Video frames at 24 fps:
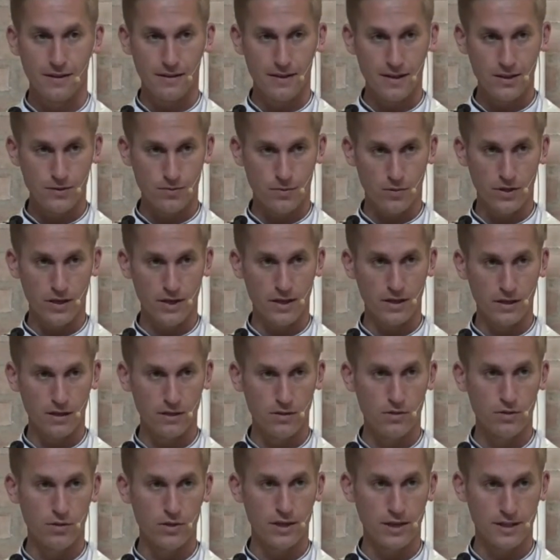This one in
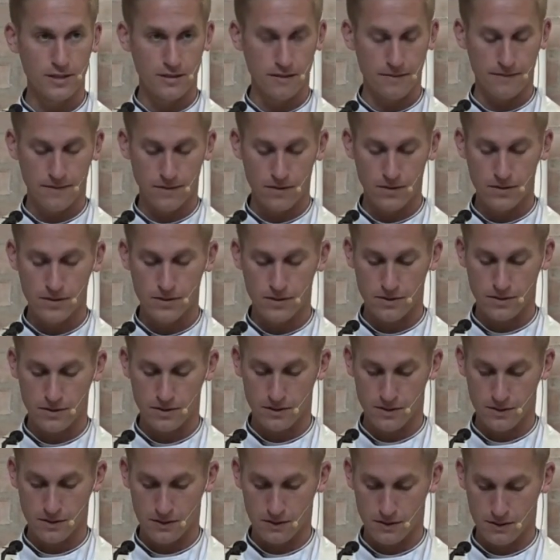Luke is the
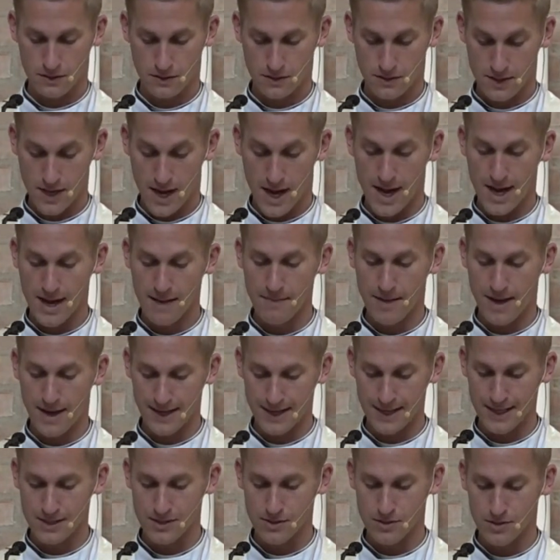first time
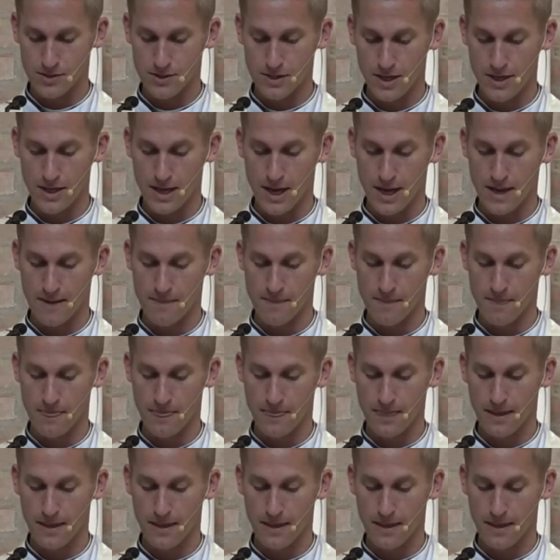on Easter Sunday.